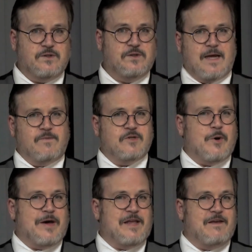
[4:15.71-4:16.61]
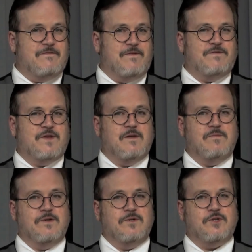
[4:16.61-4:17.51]
And I'm also adding 15
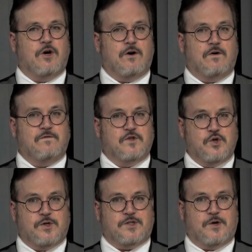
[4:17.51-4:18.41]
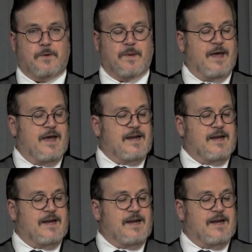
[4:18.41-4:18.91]
mils of sugar syrup.